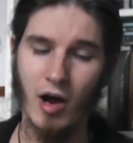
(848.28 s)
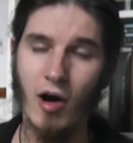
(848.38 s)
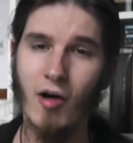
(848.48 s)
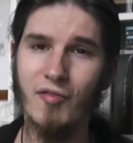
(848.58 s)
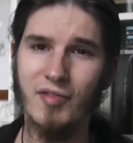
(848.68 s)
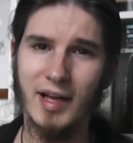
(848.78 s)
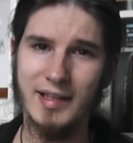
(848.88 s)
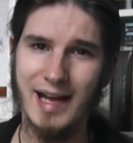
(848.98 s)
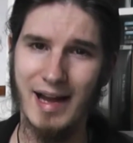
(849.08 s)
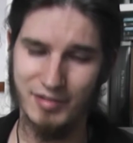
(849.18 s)
Of,
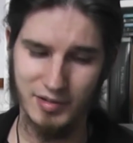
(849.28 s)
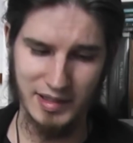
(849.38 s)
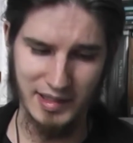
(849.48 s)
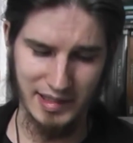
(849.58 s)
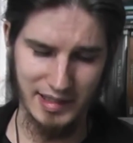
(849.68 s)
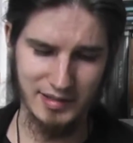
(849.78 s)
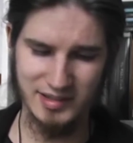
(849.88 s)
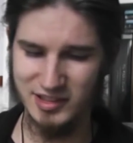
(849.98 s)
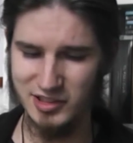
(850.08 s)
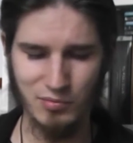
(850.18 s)
like, after a year.
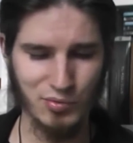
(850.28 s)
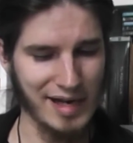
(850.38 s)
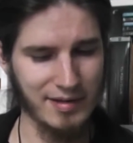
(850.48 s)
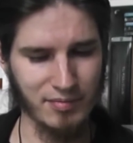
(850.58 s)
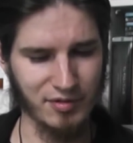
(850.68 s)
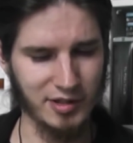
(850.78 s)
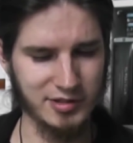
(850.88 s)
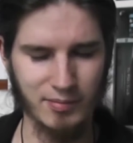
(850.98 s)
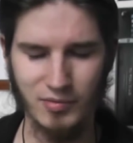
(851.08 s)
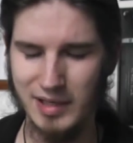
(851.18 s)
There's just some random
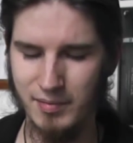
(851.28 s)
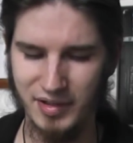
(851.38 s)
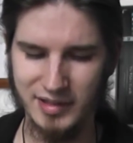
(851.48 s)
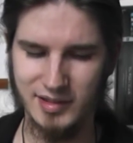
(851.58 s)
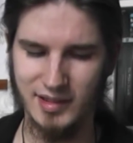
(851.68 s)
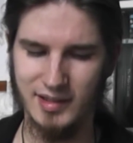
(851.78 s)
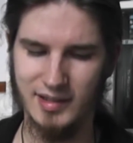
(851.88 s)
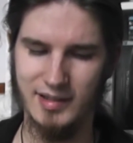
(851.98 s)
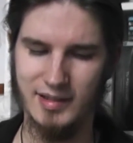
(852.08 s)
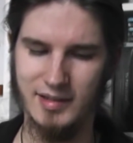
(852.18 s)
thoughts, some random things
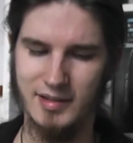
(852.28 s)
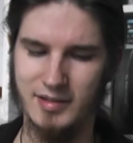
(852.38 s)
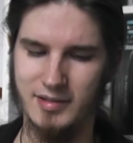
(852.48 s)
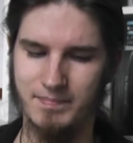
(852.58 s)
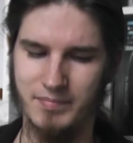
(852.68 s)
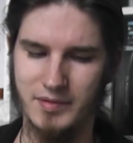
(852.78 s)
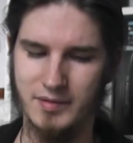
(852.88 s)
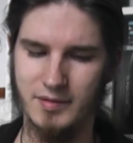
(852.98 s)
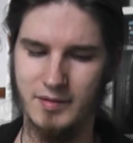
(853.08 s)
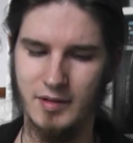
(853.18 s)

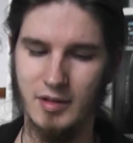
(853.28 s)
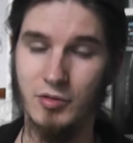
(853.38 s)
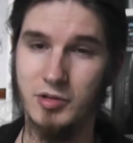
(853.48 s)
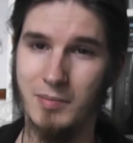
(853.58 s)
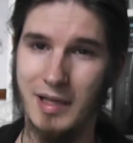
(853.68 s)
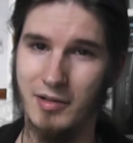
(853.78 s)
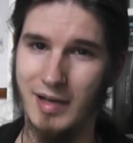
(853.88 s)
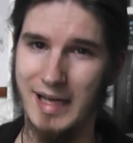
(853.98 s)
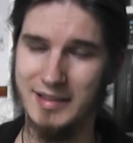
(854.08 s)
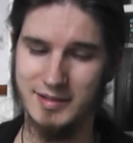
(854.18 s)
Luz Commando
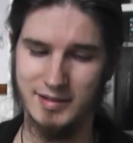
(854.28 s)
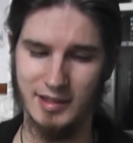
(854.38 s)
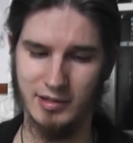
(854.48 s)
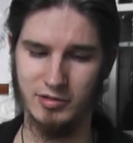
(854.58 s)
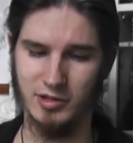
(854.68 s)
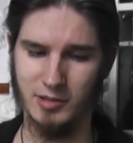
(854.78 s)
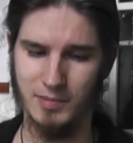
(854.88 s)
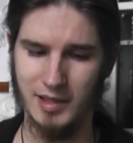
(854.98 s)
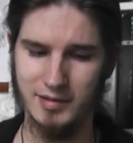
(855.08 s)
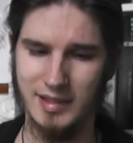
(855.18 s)
asked that I could talk
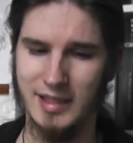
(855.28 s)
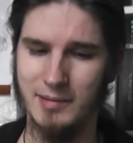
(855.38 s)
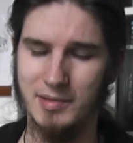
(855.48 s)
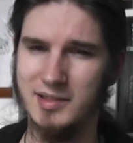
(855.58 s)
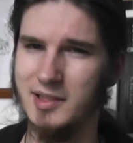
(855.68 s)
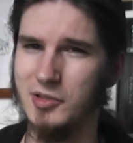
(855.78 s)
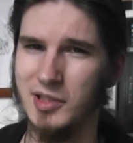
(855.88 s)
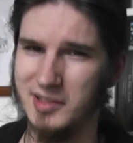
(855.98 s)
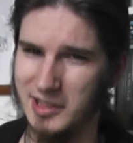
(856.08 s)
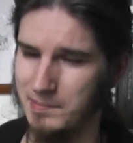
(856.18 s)
about, and I basically
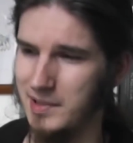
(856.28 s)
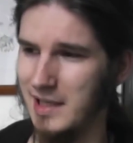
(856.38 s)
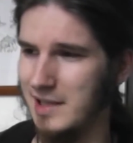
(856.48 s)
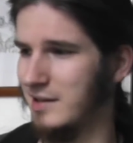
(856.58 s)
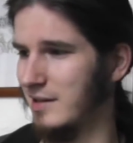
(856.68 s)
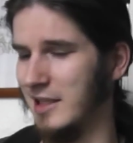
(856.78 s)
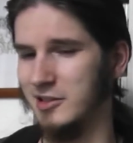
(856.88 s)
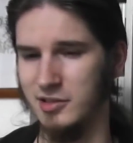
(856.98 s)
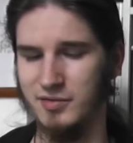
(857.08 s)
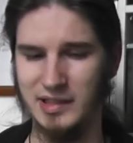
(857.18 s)
tried to keep it at that
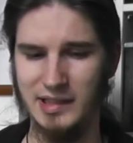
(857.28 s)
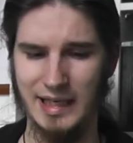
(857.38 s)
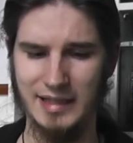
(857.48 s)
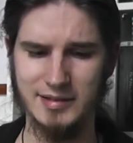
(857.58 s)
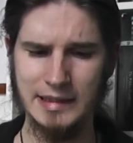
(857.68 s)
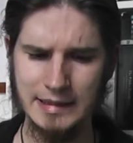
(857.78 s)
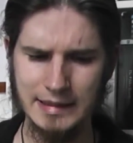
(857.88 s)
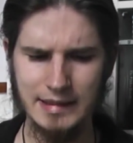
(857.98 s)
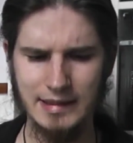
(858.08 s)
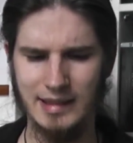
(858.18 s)
stuff that he asked.
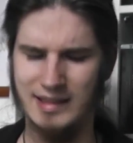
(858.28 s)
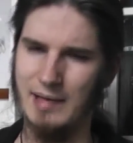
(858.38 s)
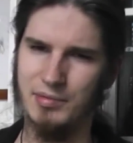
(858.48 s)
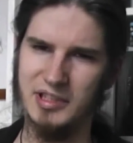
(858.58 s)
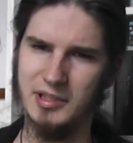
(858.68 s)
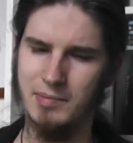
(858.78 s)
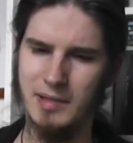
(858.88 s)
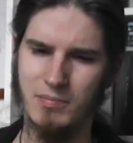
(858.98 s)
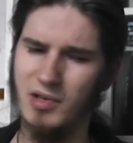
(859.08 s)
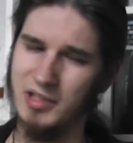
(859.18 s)
Elaborated a
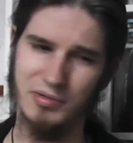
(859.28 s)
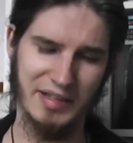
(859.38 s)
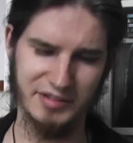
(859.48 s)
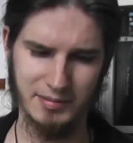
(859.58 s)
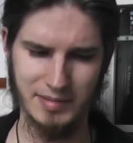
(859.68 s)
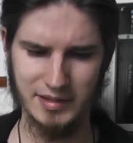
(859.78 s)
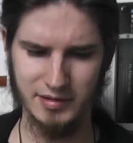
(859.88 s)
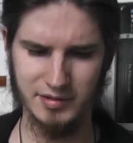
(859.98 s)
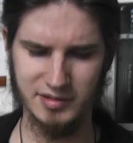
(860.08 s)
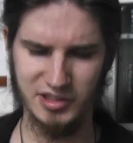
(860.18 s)
bit more, I ranted a bit
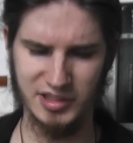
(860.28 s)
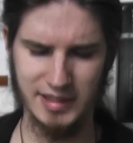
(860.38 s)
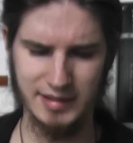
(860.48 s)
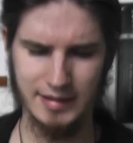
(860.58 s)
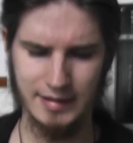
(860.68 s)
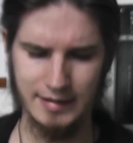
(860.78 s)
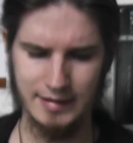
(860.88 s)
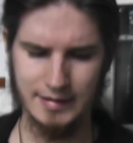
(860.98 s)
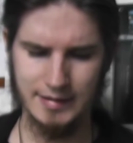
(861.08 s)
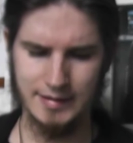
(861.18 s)
on all this shit.
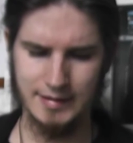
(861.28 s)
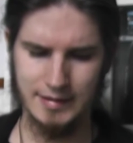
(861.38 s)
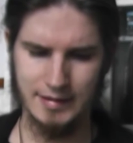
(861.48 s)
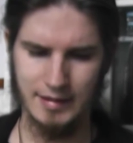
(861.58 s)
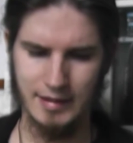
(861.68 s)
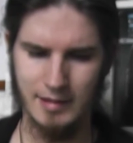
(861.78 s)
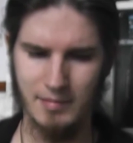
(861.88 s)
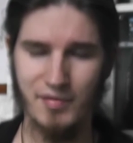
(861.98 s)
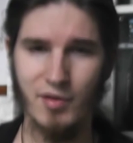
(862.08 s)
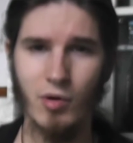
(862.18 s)

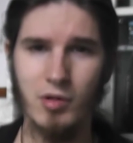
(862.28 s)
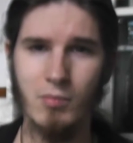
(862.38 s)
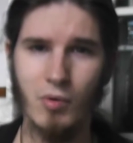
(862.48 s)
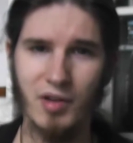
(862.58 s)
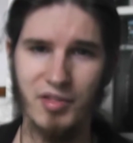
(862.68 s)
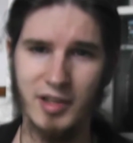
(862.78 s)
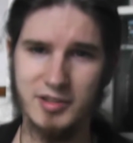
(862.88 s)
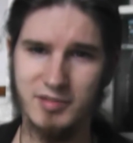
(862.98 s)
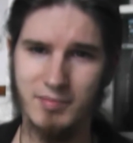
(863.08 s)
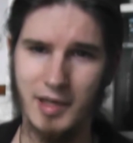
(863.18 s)
If you want more
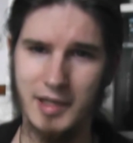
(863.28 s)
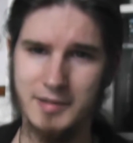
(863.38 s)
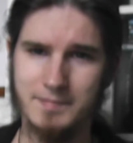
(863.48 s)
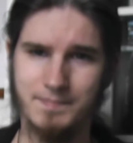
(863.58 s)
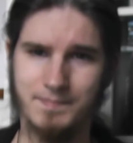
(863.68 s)
thoughts of mine